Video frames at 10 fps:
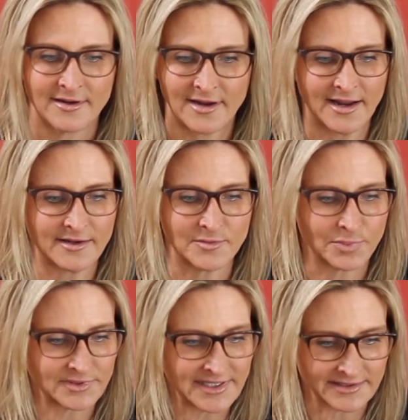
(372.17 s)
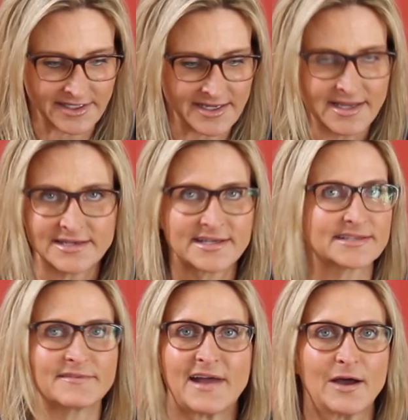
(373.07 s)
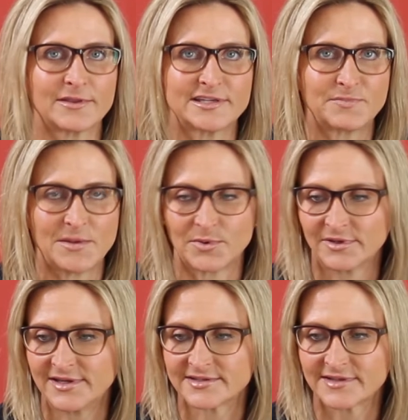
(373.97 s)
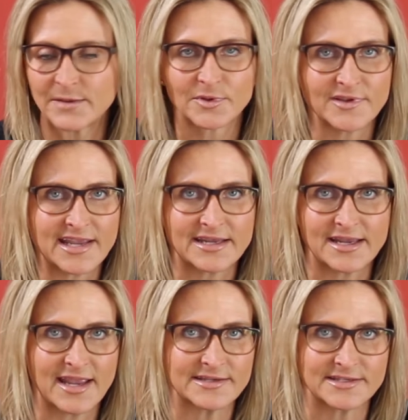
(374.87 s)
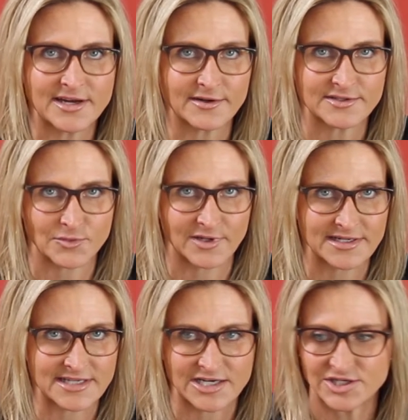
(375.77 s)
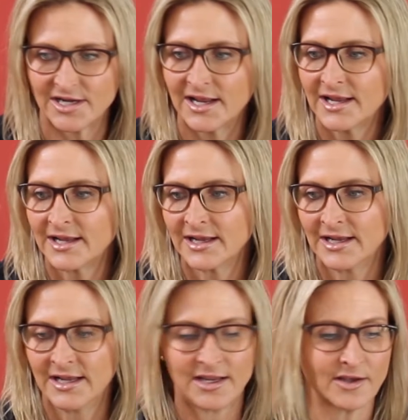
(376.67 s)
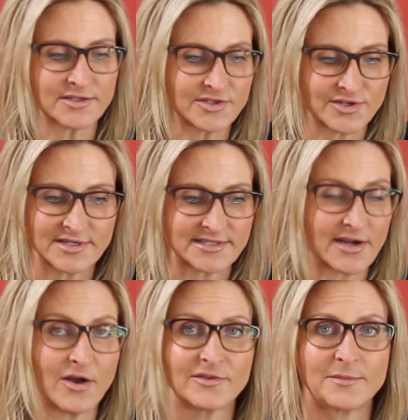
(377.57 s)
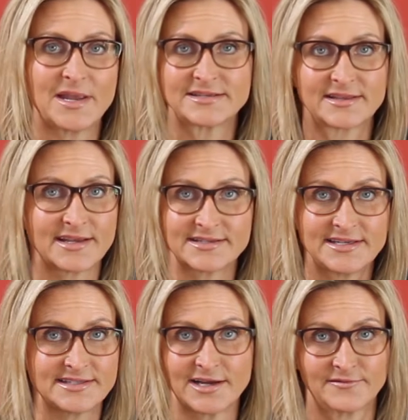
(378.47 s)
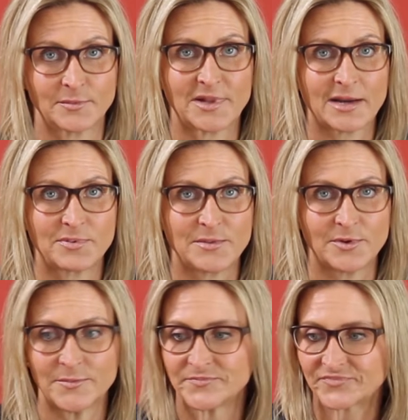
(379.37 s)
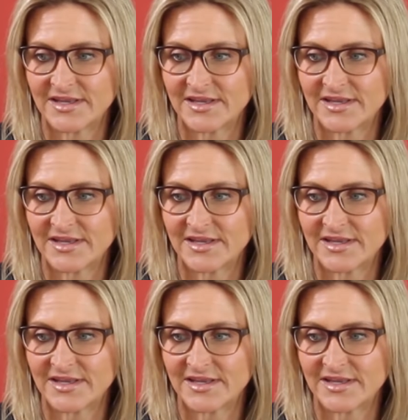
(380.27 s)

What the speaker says: I completely disavow these people. He has labeled the KKK as a terrorist organization. He also should have said all the amazing things he's done for black people.